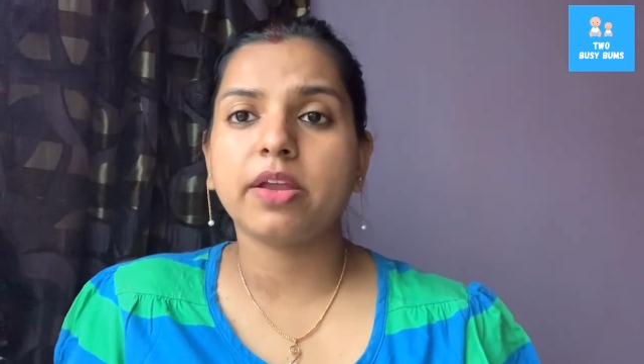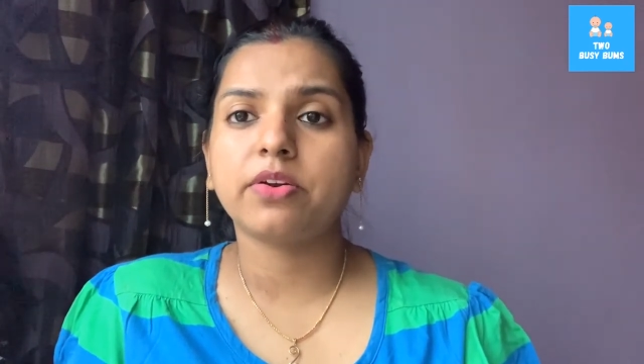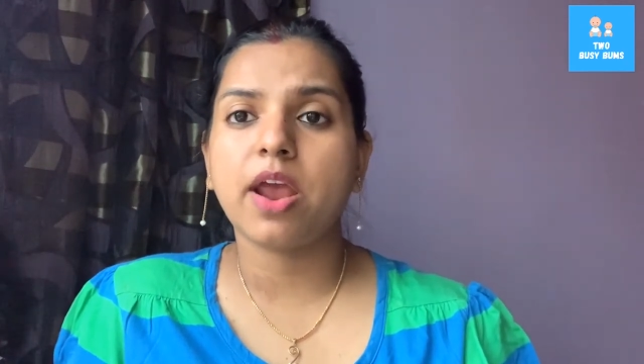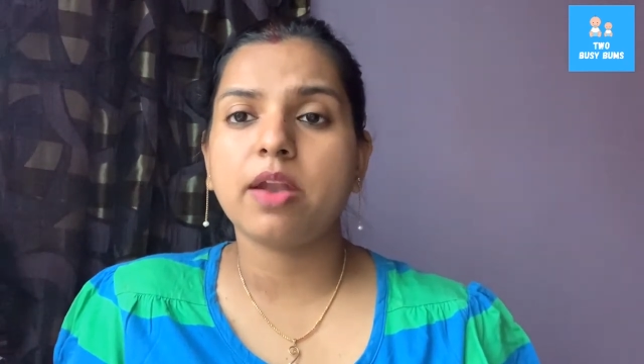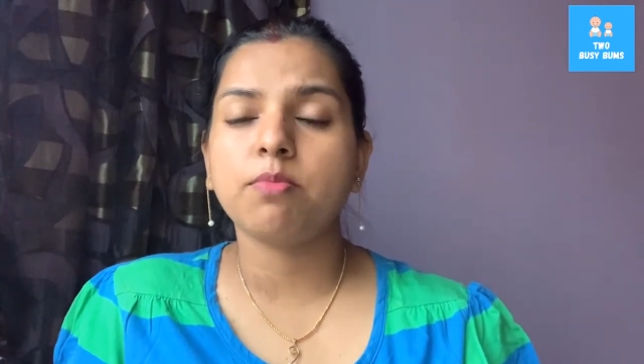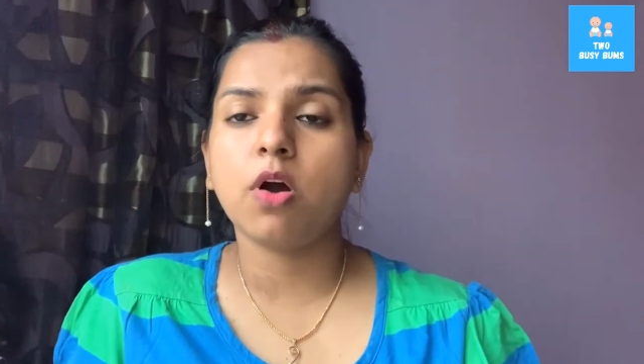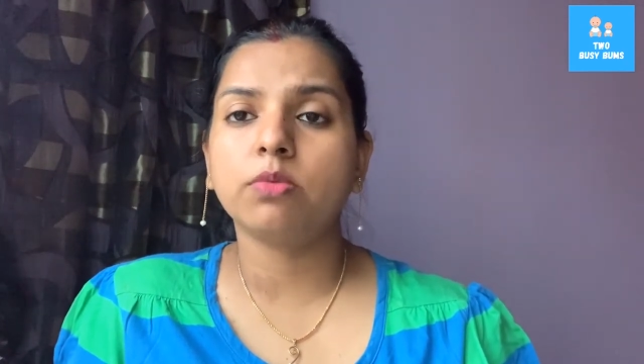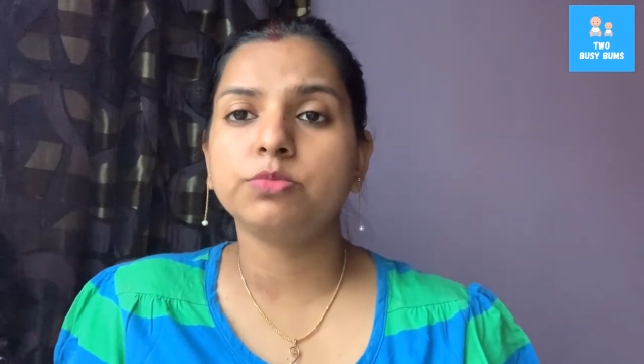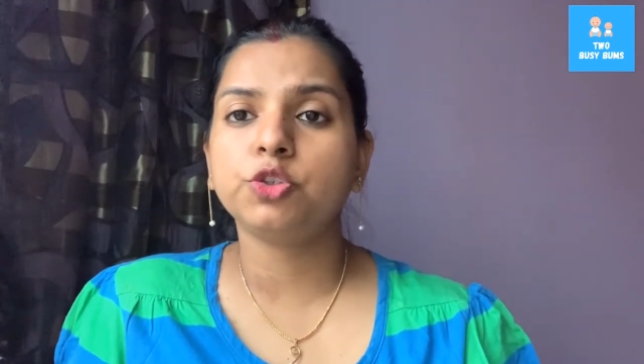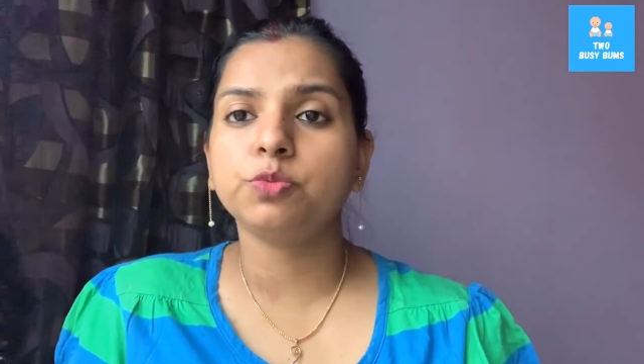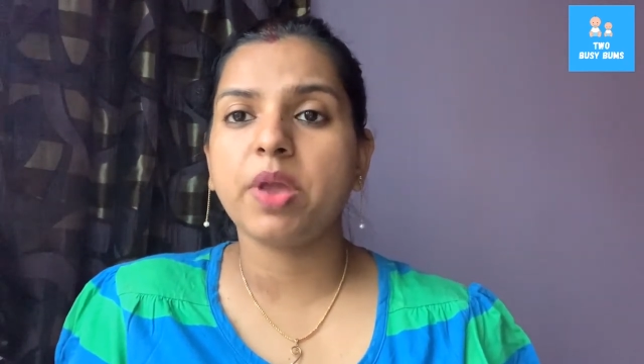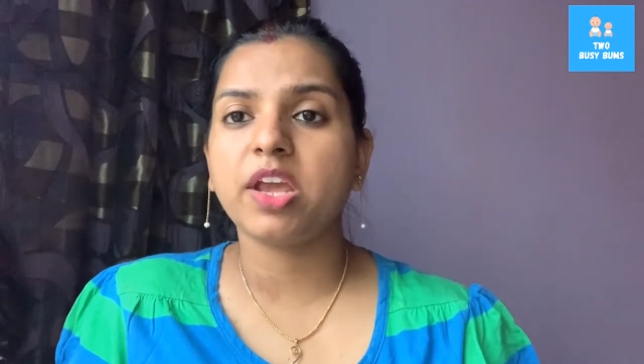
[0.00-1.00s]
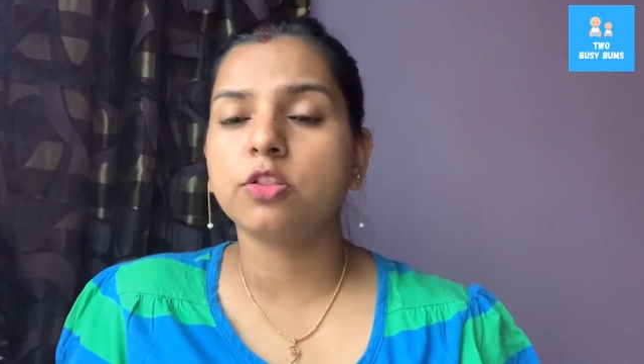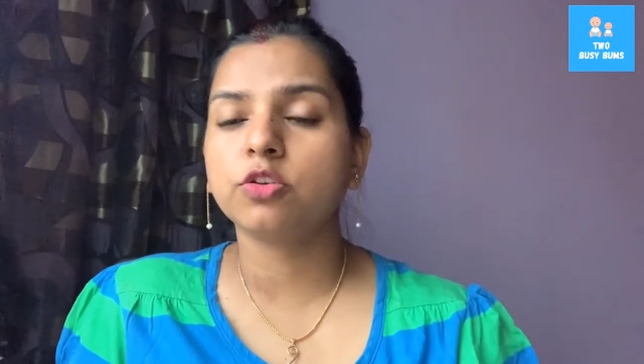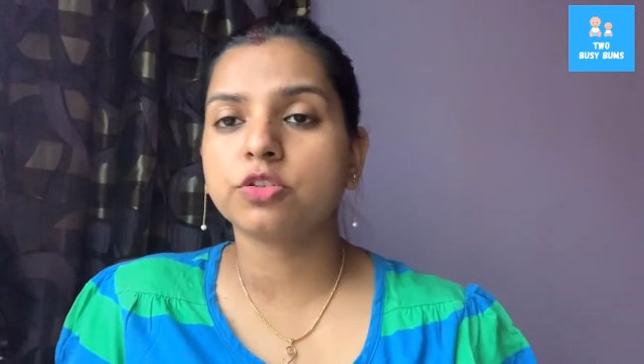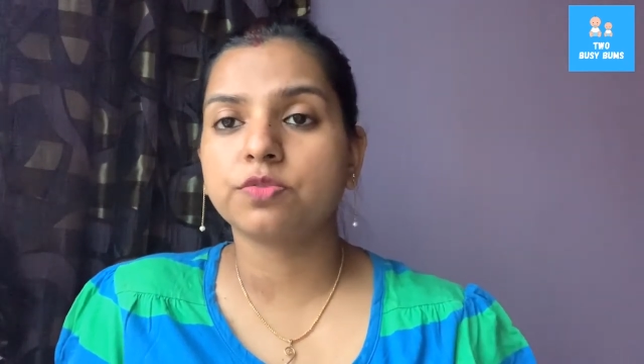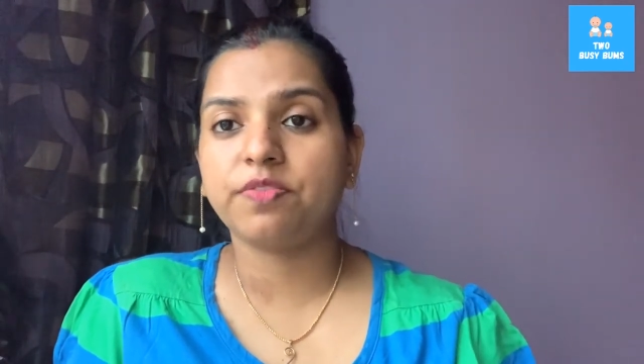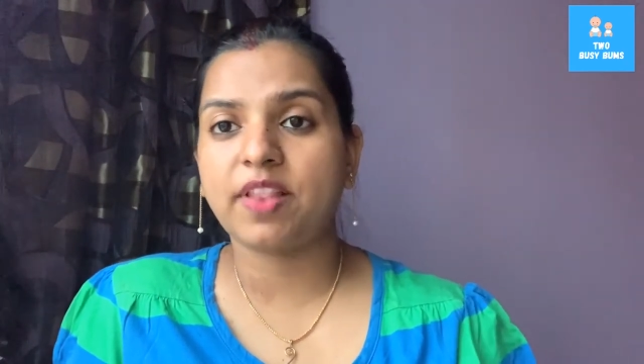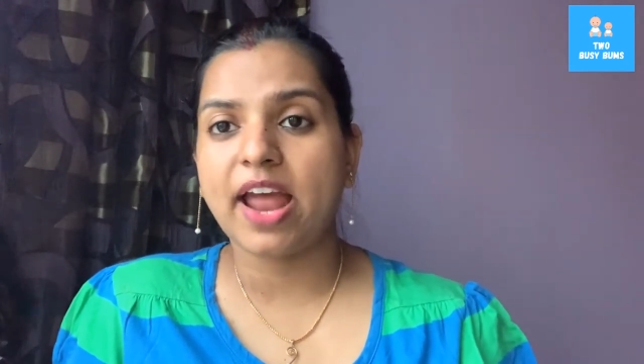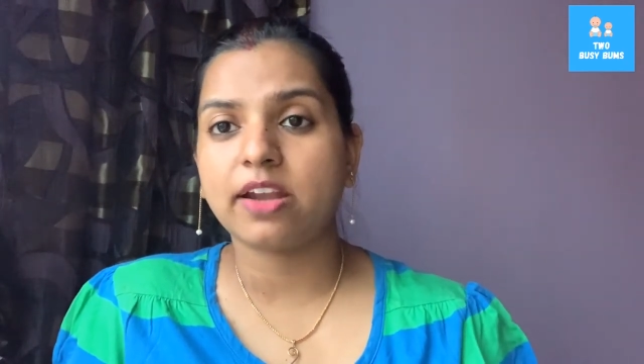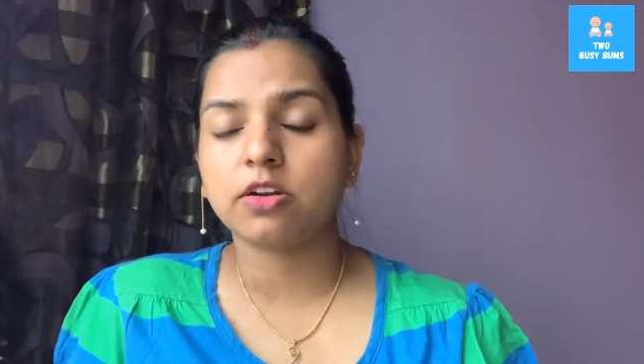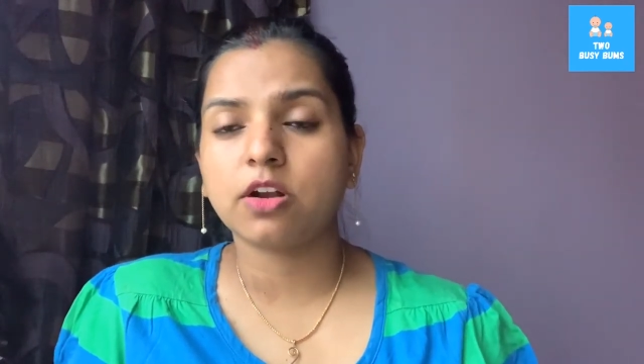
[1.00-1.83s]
grandmom to make those flat